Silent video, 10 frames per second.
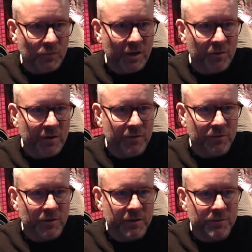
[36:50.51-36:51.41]
And we have the
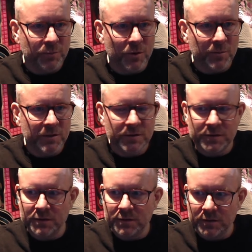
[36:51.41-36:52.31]
credits
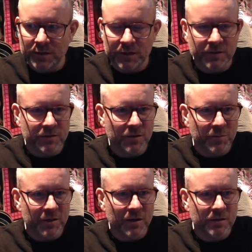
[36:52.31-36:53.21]
promise, and it's going to
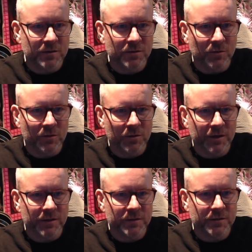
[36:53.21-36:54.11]
be the underscore
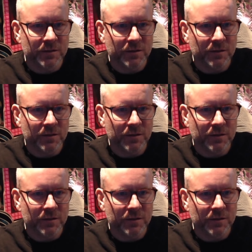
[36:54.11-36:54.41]
credits.